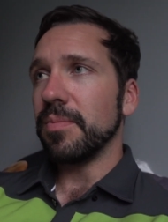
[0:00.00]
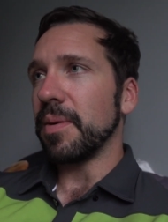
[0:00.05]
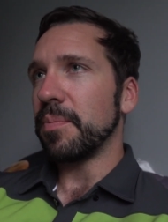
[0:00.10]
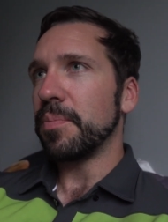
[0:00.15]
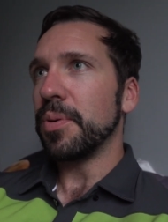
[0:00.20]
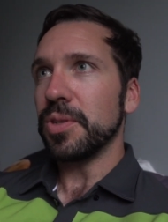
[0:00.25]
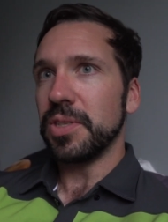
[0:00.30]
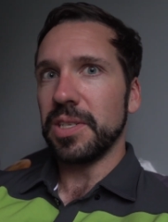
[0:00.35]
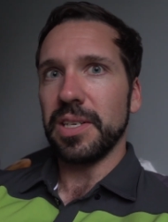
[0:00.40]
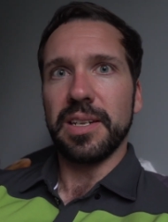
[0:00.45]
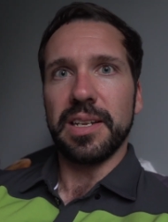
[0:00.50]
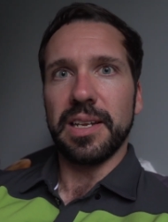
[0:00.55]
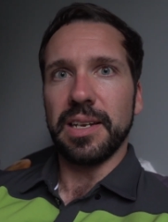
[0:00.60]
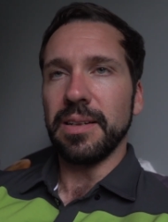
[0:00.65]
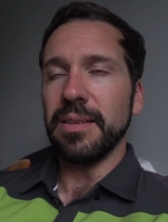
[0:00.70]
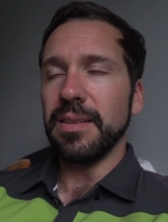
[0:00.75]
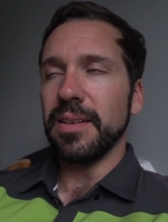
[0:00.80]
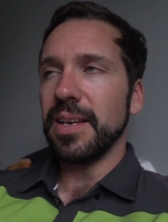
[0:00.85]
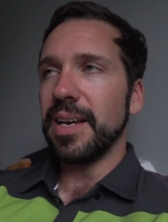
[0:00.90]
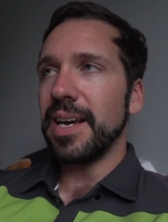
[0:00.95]
My putting
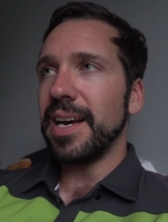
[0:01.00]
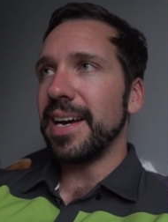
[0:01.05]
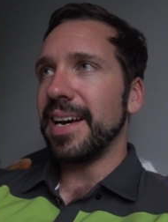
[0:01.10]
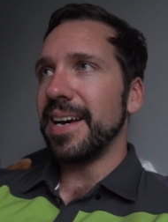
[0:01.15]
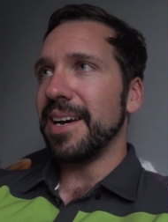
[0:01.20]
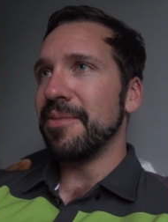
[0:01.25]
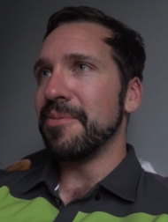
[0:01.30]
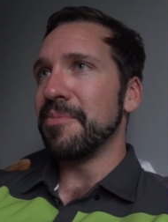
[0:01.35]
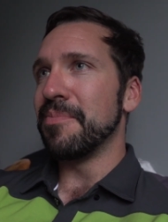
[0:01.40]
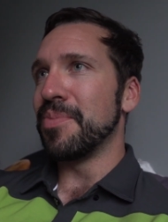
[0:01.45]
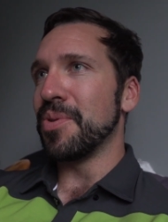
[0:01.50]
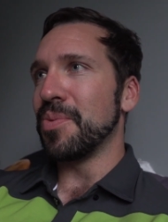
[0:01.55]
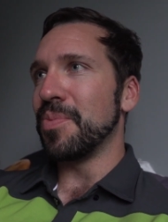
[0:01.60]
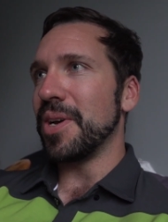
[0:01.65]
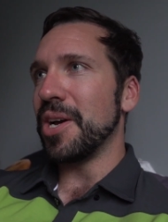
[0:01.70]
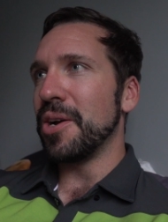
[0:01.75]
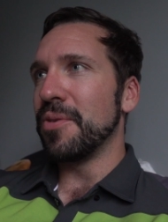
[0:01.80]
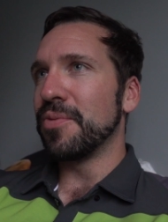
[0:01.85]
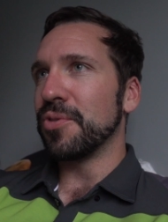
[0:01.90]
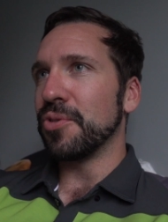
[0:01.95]
didn't, but
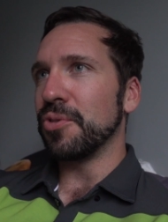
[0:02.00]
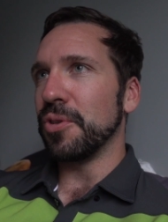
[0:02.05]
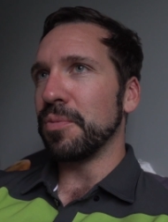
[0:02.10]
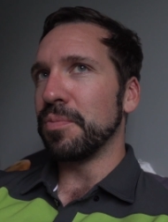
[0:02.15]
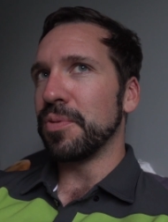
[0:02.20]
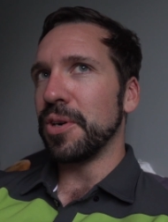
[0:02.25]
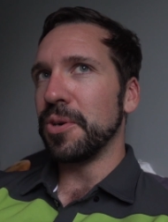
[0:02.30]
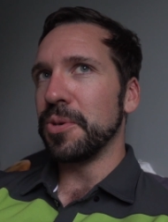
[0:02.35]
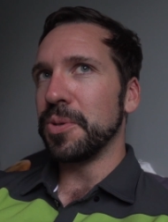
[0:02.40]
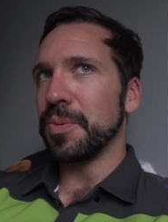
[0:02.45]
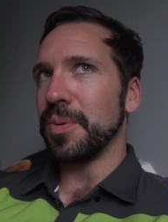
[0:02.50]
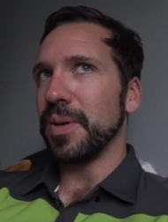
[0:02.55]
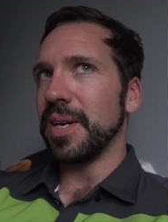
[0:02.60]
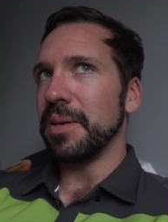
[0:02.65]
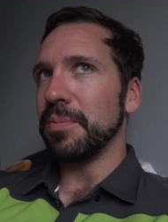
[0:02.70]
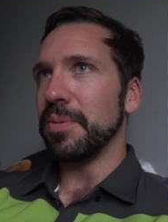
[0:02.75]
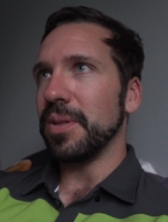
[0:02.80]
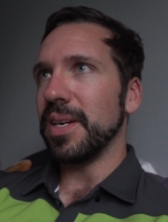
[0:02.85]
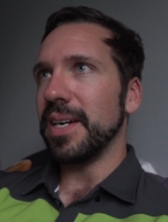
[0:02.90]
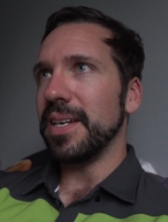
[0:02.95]
my overall approach
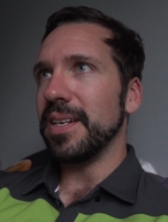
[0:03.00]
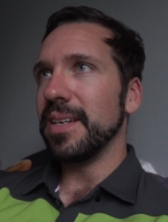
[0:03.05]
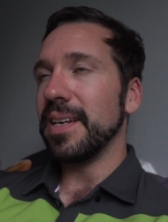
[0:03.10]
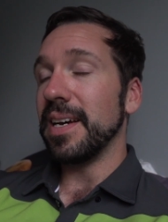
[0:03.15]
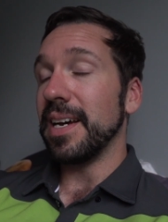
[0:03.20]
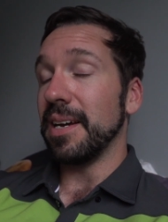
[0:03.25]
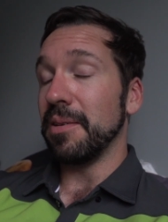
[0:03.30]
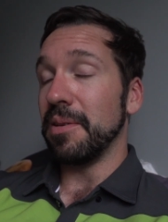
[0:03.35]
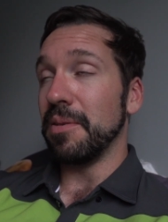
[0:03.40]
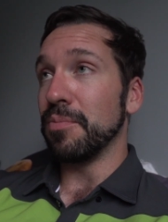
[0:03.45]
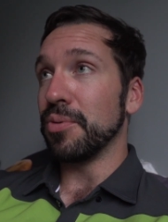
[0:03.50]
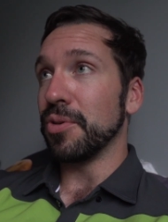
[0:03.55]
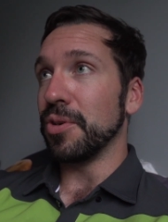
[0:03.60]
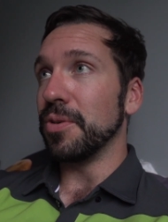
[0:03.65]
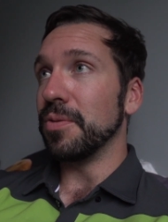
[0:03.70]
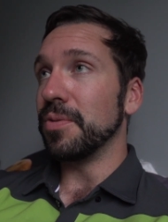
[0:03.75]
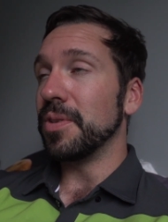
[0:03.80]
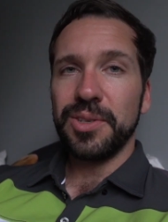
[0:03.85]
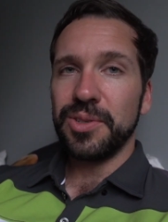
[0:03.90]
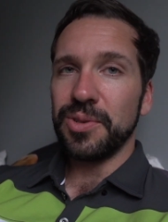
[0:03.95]
play
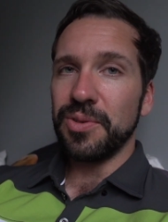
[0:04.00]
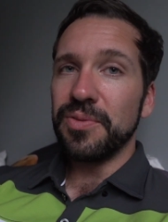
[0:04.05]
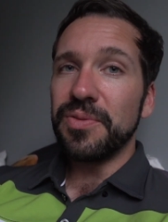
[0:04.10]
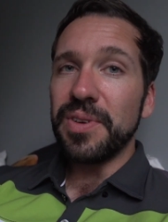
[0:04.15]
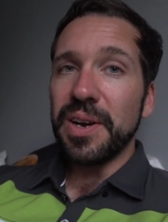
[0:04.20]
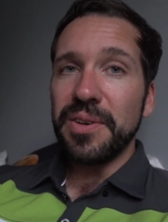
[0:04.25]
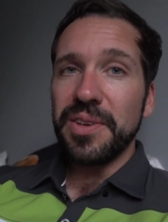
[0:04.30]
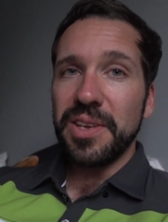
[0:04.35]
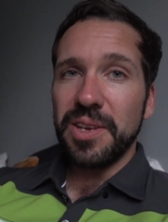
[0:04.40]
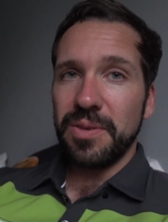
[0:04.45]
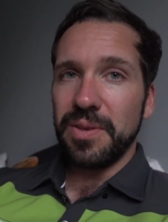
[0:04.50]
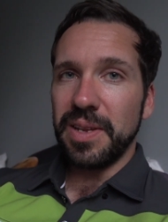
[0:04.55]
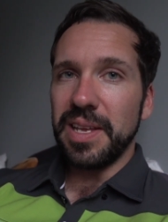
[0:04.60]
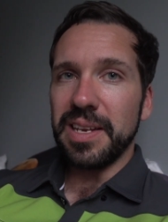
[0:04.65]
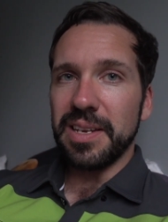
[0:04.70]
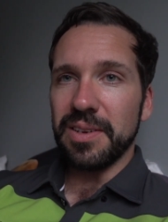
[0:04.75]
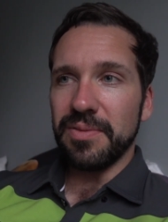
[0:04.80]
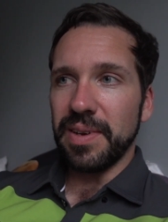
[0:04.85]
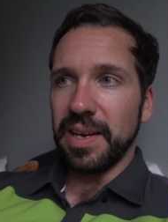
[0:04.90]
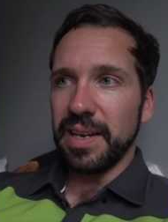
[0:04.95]
improved. So a very
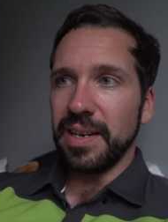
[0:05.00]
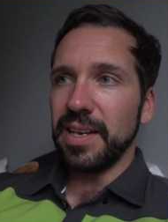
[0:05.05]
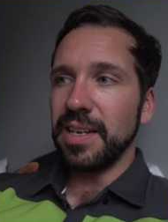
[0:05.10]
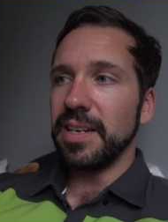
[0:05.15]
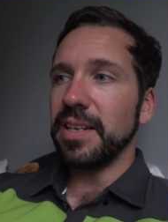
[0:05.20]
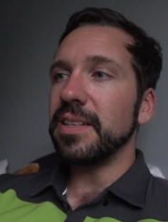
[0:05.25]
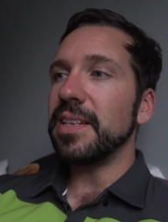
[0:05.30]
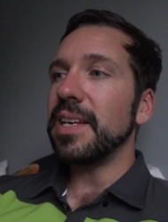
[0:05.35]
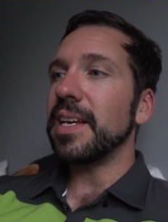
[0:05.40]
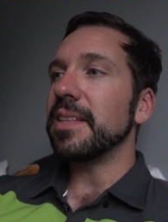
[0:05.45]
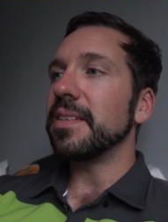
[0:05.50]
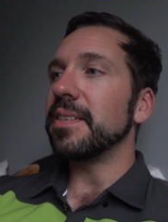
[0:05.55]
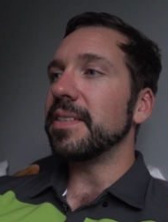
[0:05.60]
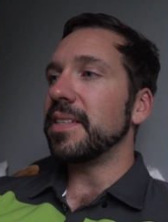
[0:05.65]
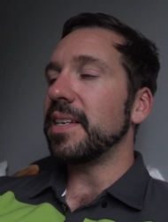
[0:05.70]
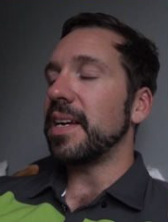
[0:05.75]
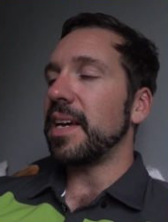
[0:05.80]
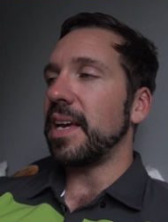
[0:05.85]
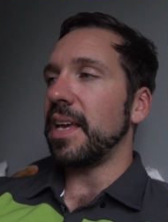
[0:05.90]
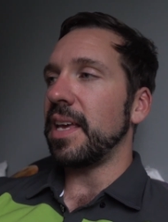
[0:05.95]
unique event, and at the end of the
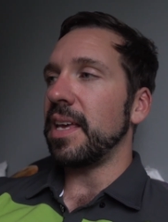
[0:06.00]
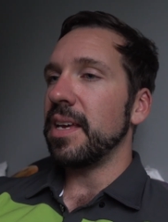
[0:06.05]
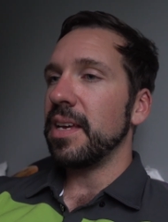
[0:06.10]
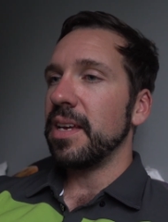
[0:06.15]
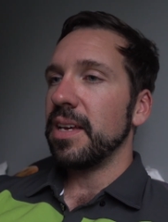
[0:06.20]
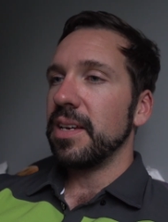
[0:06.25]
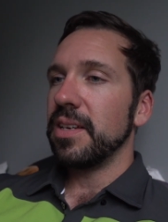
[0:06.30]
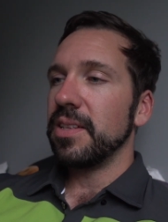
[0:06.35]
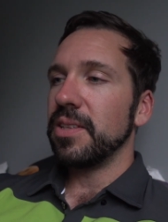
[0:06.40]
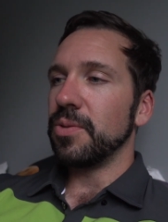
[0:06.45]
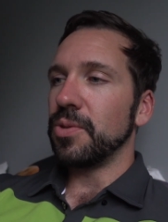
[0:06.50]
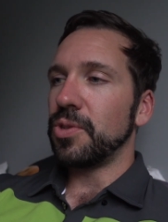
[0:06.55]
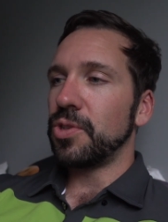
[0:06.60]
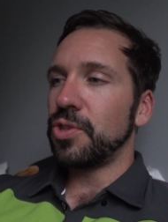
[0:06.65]
day, there was